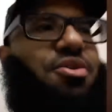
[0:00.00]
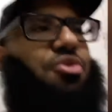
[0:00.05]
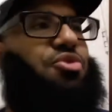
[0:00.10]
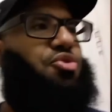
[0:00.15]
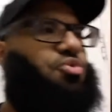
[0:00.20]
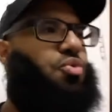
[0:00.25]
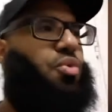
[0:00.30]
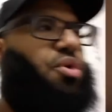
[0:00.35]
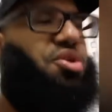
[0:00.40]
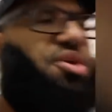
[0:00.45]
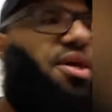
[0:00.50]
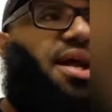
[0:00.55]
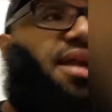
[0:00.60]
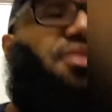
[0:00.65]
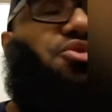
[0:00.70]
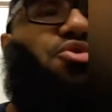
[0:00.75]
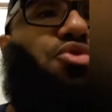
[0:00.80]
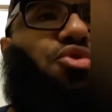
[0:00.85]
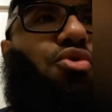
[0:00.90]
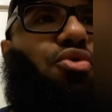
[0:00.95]
you do what you
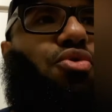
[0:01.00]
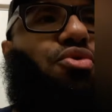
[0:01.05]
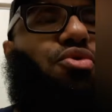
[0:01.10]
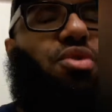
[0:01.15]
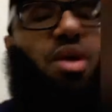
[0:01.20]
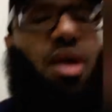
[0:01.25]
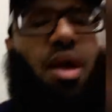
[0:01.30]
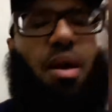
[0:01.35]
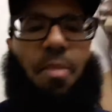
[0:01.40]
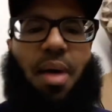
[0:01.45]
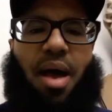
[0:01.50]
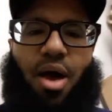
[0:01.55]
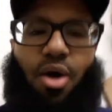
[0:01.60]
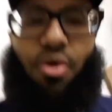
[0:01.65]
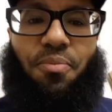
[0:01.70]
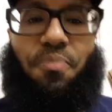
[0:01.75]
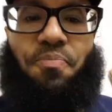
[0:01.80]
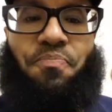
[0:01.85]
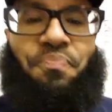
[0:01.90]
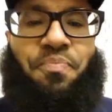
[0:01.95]
gotta do, you come
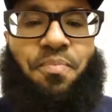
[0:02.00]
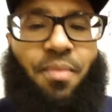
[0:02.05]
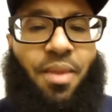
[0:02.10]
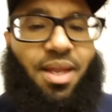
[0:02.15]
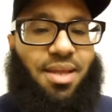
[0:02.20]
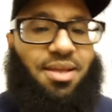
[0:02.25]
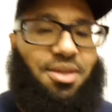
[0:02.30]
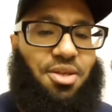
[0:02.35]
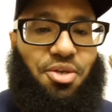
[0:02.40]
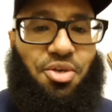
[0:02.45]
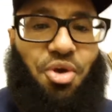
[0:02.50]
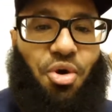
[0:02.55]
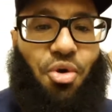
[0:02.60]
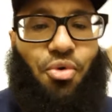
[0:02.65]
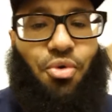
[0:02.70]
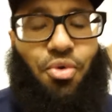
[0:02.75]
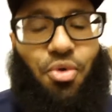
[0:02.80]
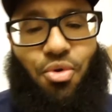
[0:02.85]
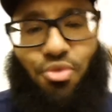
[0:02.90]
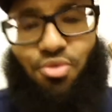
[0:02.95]
out, you
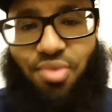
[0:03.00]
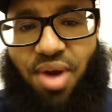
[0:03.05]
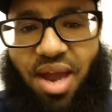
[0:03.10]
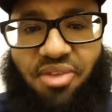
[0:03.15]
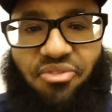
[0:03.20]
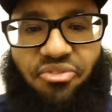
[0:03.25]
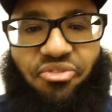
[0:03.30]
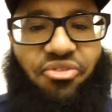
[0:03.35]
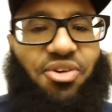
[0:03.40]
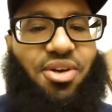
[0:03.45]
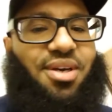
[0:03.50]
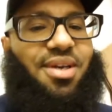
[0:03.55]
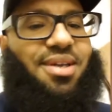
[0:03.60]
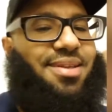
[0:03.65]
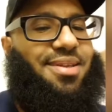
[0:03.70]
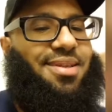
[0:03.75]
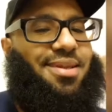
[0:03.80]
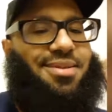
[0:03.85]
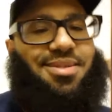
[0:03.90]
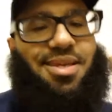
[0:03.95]
know, right
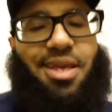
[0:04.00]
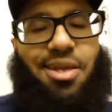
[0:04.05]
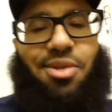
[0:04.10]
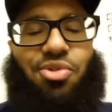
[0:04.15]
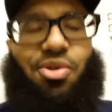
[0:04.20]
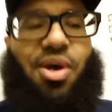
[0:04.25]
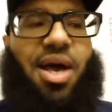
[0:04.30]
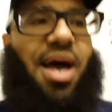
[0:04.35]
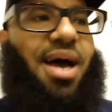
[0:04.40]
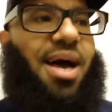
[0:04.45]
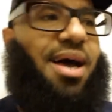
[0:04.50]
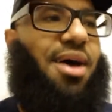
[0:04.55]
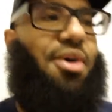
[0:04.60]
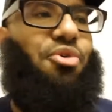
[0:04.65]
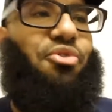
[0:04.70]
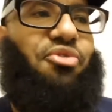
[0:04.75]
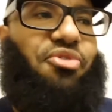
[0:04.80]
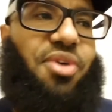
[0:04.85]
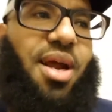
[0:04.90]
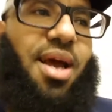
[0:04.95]
foot, say the dua,
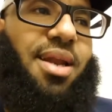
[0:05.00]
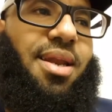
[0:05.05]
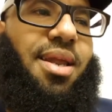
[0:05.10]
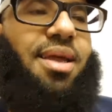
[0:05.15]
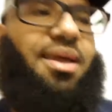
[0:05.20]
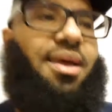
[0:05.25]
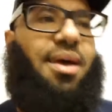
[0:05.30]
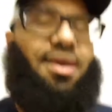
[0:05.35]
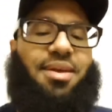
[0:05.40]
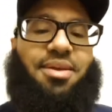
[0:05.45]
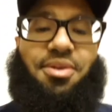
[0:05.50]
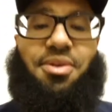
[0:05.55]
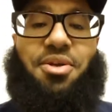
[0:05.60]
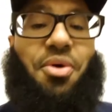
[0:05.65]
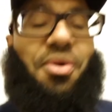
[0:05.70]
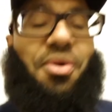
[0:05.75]
ghufranaka, you